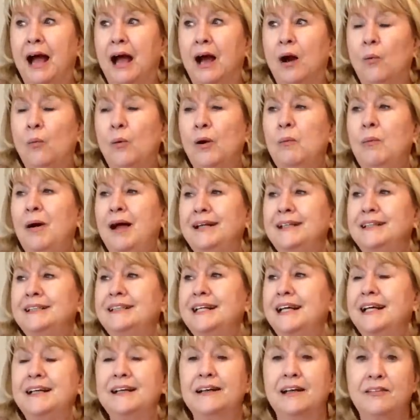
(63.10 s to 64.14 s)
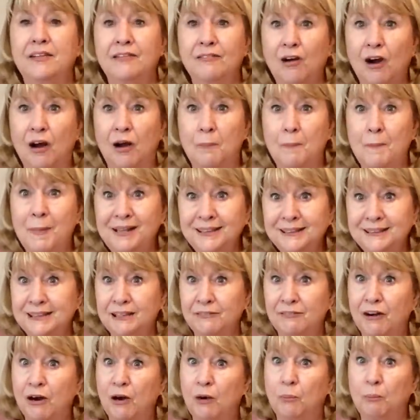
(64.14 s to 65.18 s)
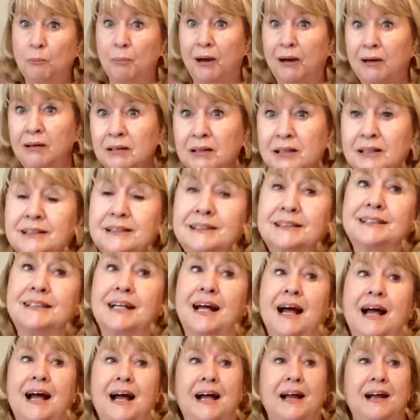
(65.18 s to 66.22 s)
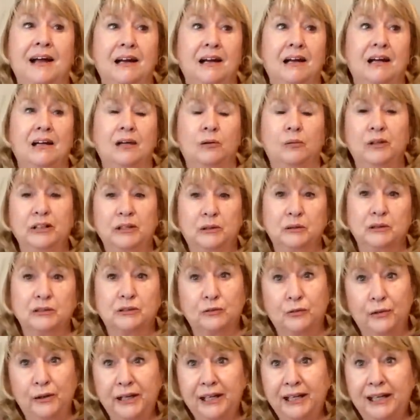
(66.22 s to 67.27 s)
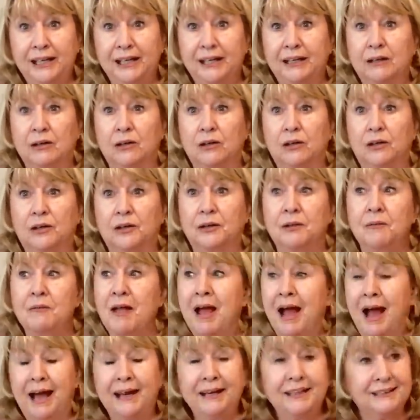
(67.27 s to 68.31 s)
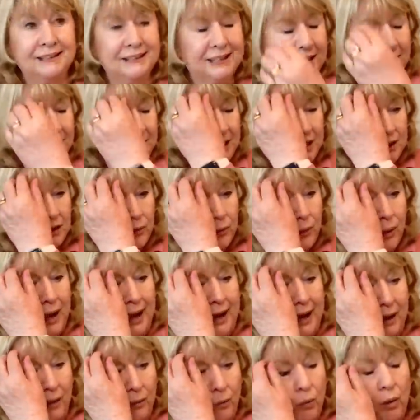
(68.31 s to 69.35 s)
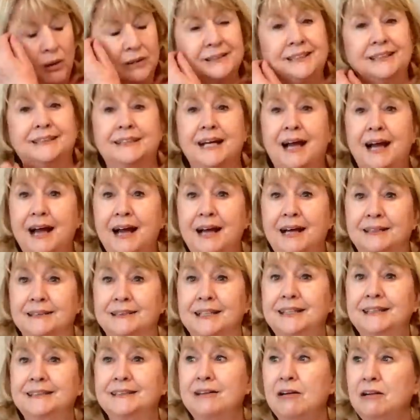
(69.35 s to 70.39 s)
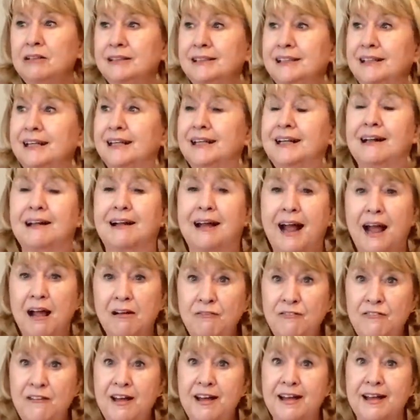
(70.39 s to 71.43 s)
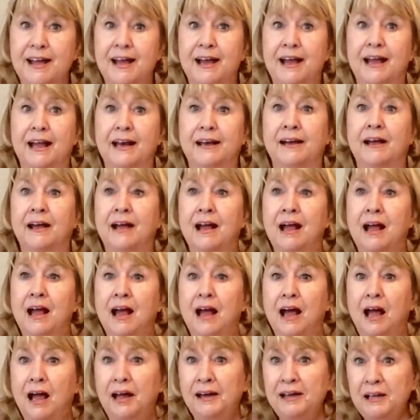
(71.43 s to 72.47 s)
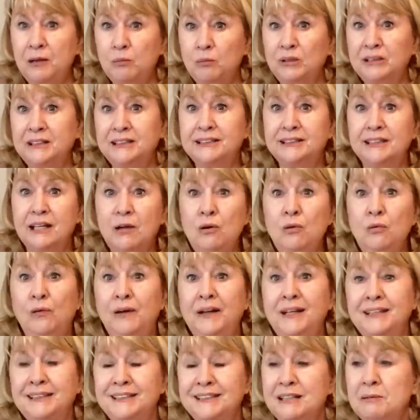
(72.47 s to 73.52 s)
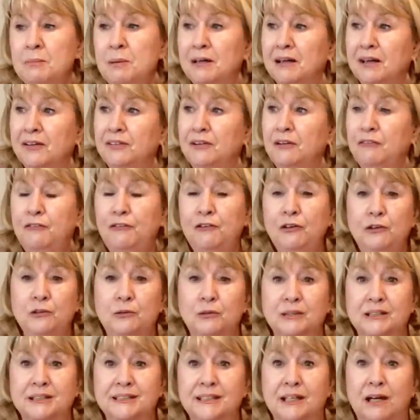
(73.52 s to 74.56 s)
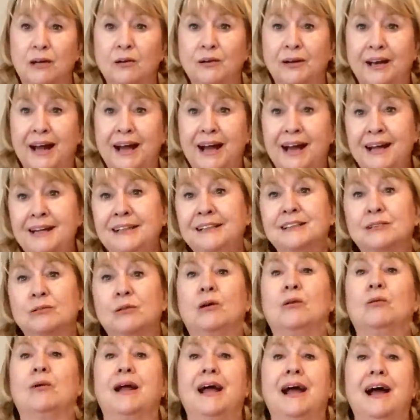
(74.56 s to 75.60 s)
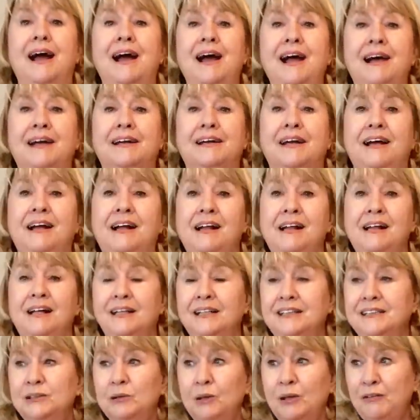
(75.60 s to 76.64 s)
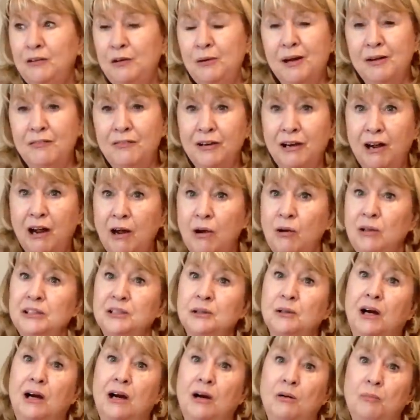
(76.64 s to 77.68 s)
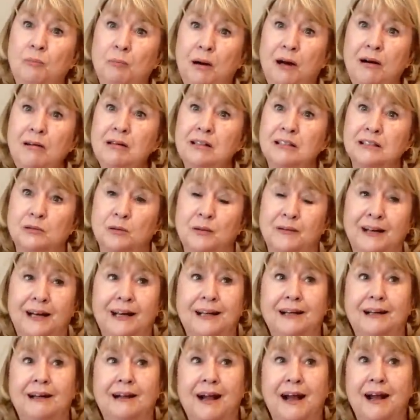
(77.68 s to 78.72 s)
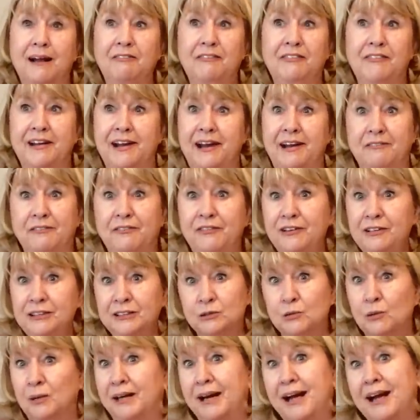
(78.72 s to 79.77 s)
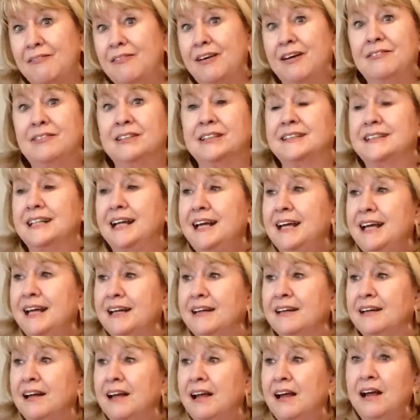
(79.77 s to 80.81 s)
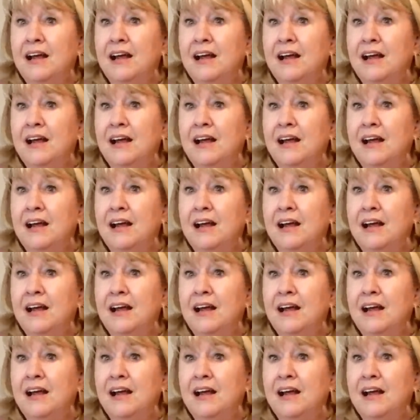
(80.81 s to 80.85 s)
we went in, they've got a massive Home Bargains there, which was really good. And I tell you what it has, it's got a little cafe in and it was so reasonable and the food was so nice what we had. So if you ever go to a Home Bargains with a little cafe in, first one I've ever seen,